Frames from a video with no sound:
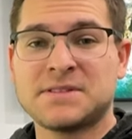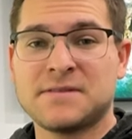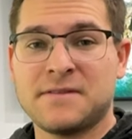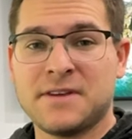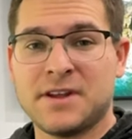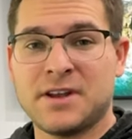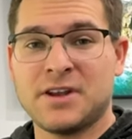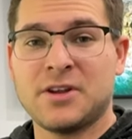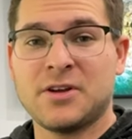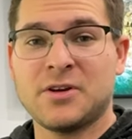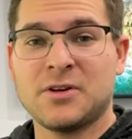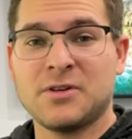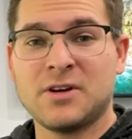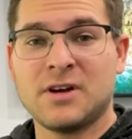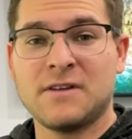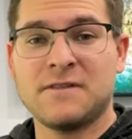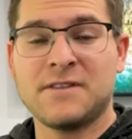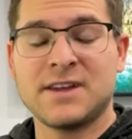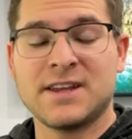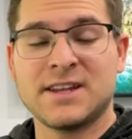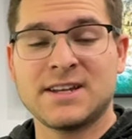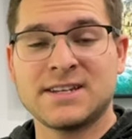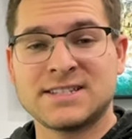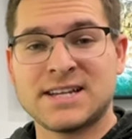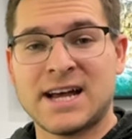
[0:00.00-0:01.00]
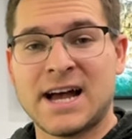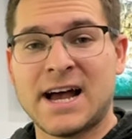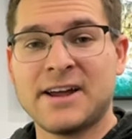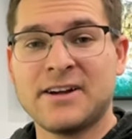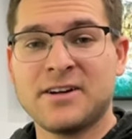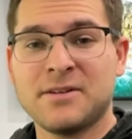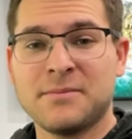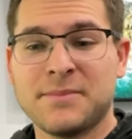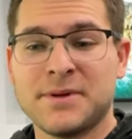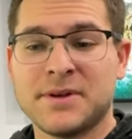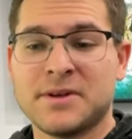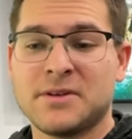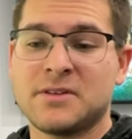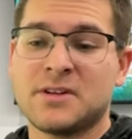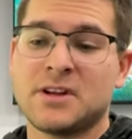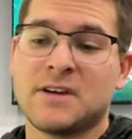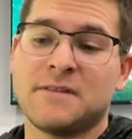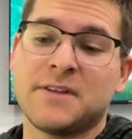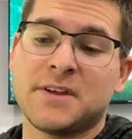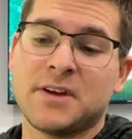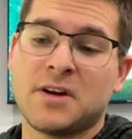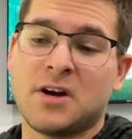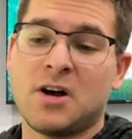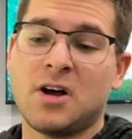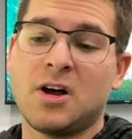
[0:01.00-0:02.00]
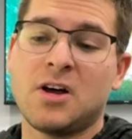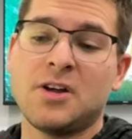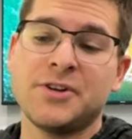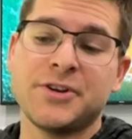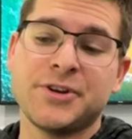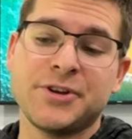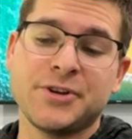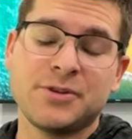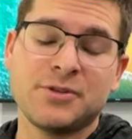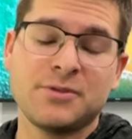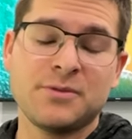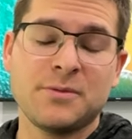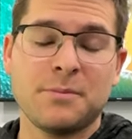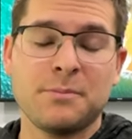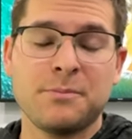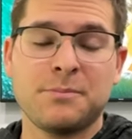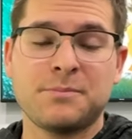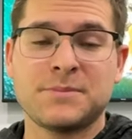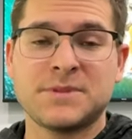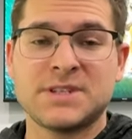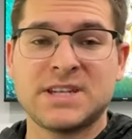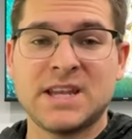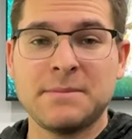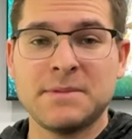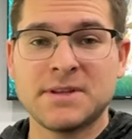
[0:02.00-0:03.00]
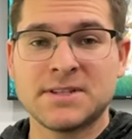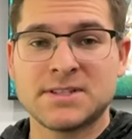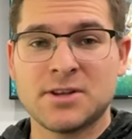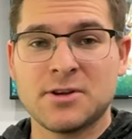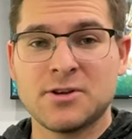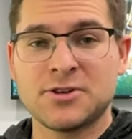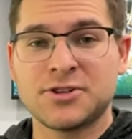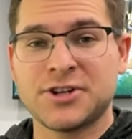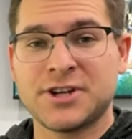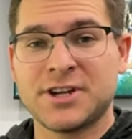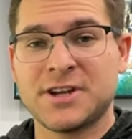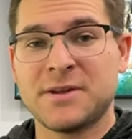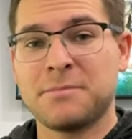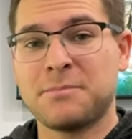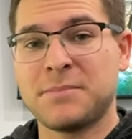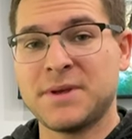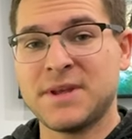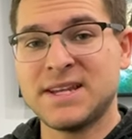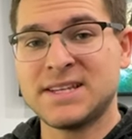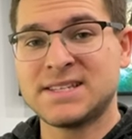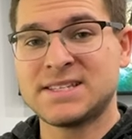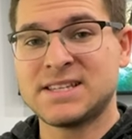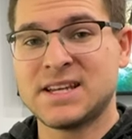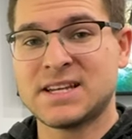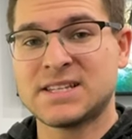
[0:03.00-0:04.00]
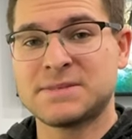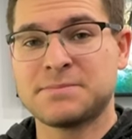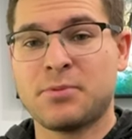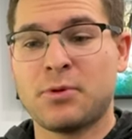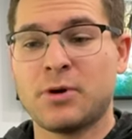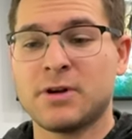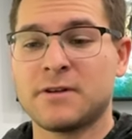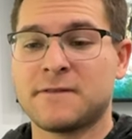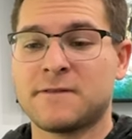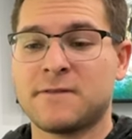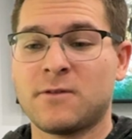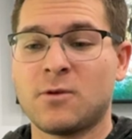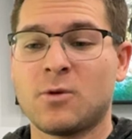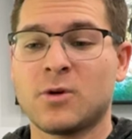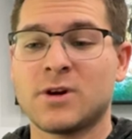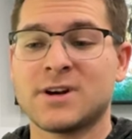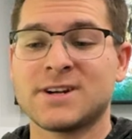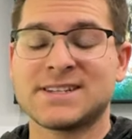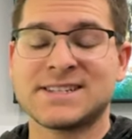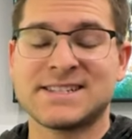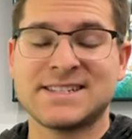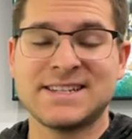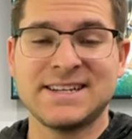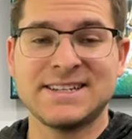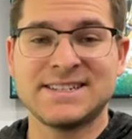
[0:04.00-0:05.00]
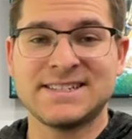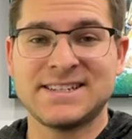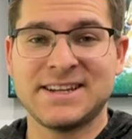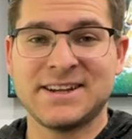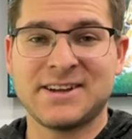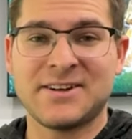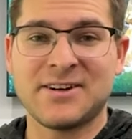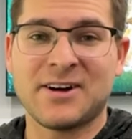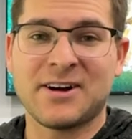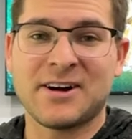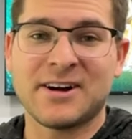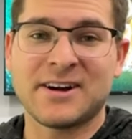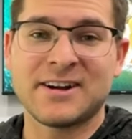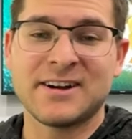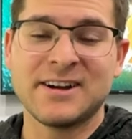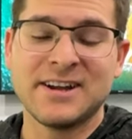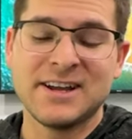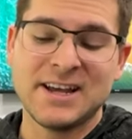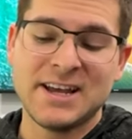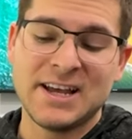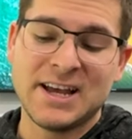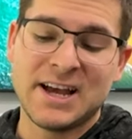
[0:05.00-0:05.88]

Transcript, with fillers: video of the entire build of the all-new Team Associated B6.4 CC car.